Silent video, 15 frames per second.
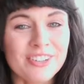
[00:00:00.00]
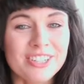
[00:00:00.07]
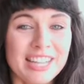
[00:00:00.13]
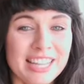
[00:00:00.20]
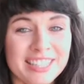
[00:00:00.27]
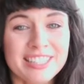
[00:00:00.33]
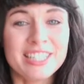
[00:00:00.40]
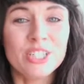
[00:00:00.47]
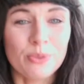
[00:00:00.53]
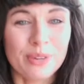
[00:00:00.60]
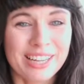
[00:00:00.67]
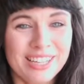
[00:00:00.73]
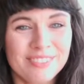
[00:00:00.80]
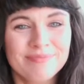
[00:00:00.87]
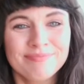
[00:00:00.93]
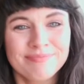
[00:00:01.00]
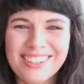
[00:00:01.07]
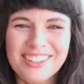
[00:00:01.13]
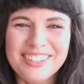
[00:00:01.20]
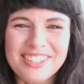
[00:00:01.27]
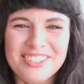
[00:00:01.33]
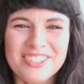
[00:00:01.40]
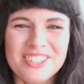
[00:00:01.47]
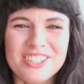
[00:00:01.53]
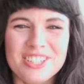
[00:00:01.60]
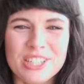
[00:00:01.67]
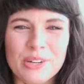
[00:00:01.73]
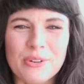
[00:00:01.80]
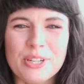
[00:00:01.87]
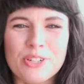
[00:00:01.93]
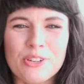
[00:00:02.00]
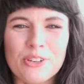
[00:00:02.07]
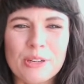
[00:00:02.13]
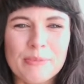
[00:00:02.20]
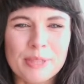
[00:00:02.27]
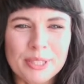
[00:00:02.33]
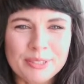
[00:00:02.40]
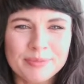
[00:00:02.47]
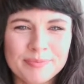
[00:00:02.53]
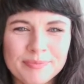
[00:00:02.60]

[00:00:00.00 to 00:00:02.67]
dancing twig, you're just so adorable.